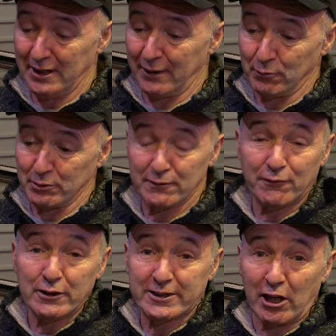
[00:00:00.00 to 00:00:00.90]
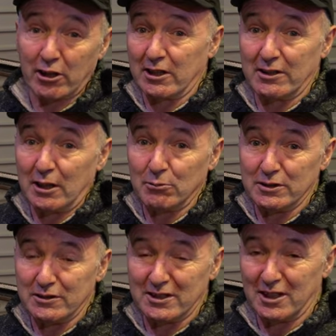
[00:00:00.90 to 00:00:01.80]
If it was a full circle, I
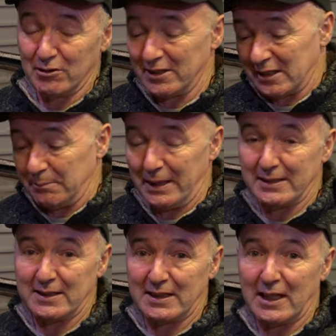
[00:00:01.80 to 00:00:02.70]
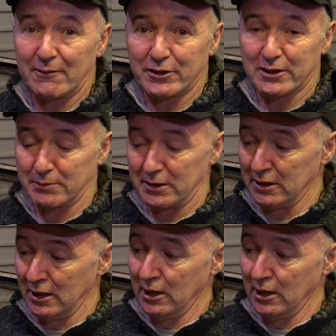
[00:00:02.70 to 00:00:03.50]
wouldn't, you know, unless I bent it in half or something.